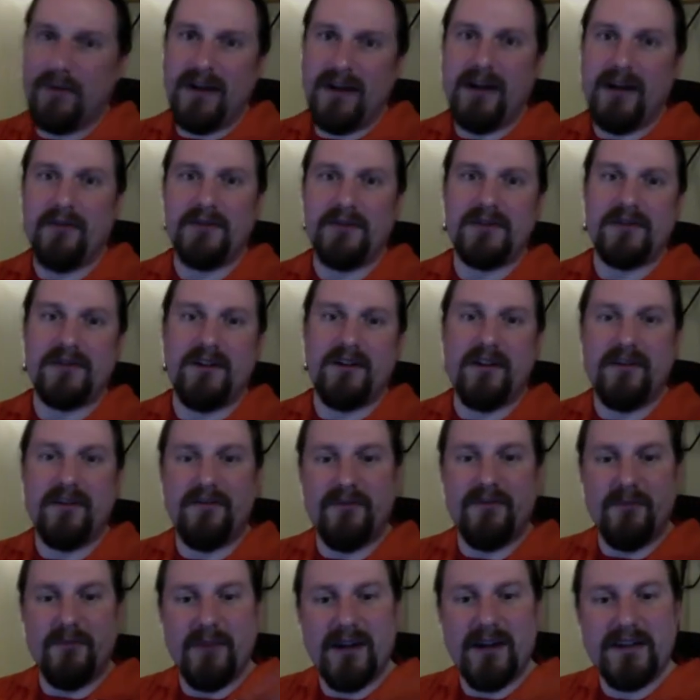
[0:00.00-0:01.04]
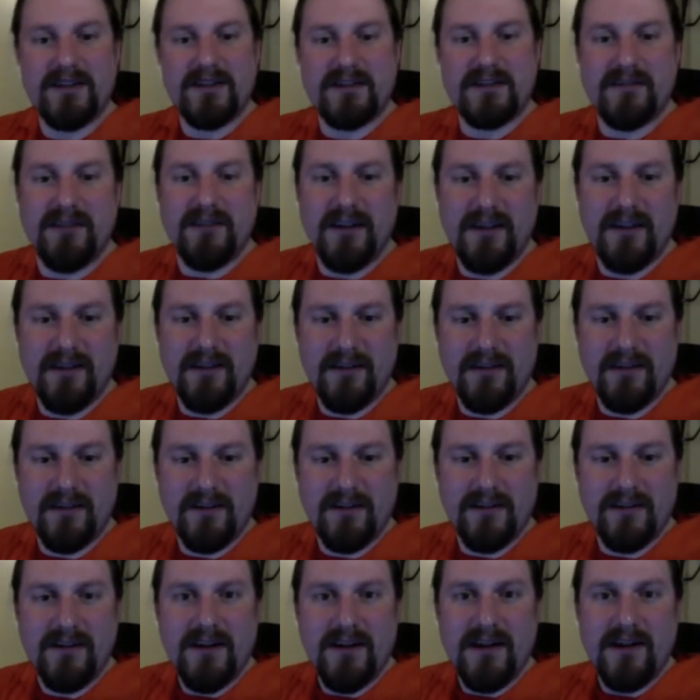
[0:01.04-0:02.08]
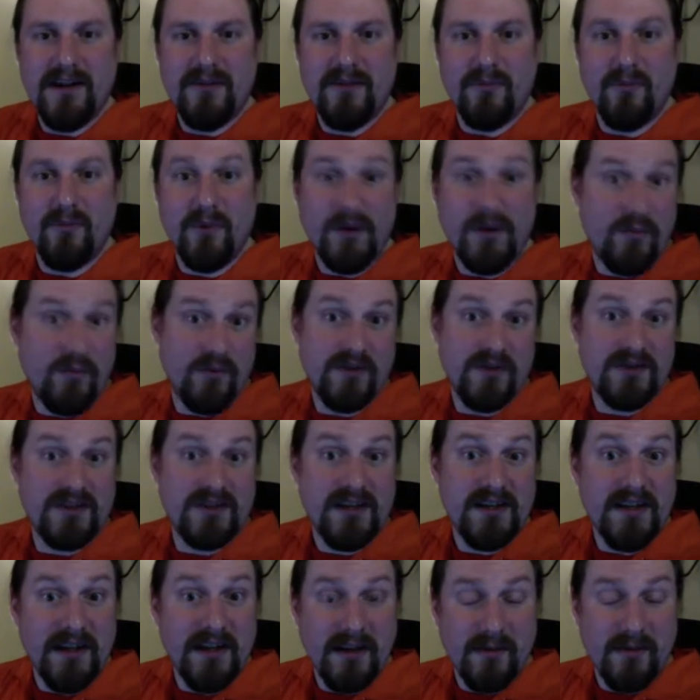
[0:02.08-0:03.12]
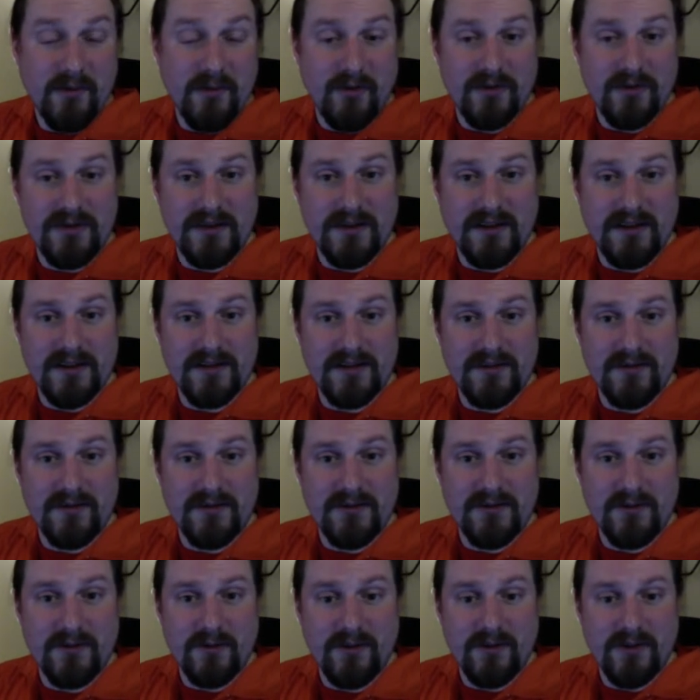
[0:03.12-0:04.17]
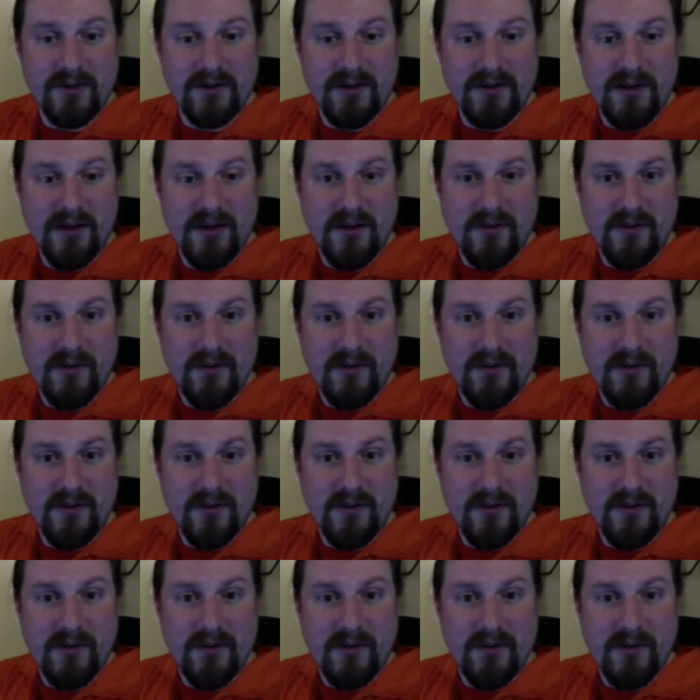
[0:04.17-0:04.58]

went outside of the mask, then we wouldn't see it anymore, so that's not so good.